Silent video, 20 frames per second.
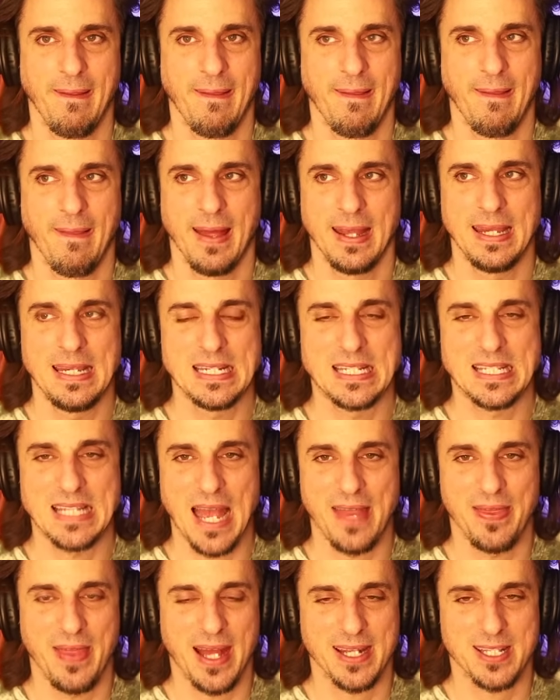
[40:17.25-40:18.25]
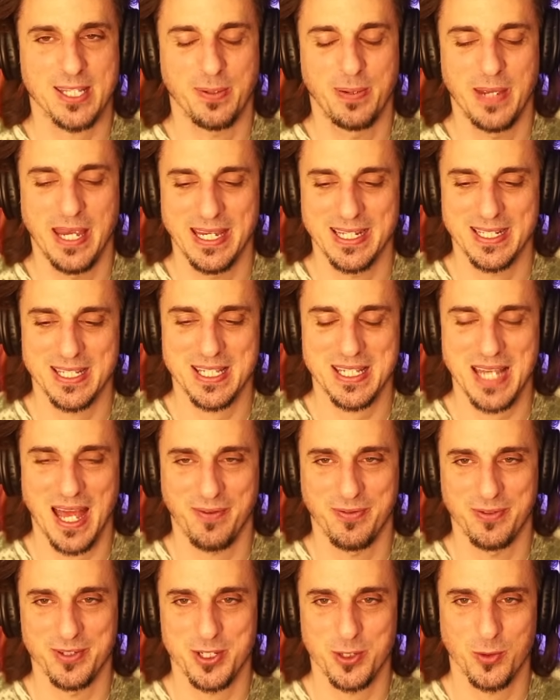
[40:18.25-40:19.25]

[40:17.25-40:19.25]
He said that to me, and Steph was,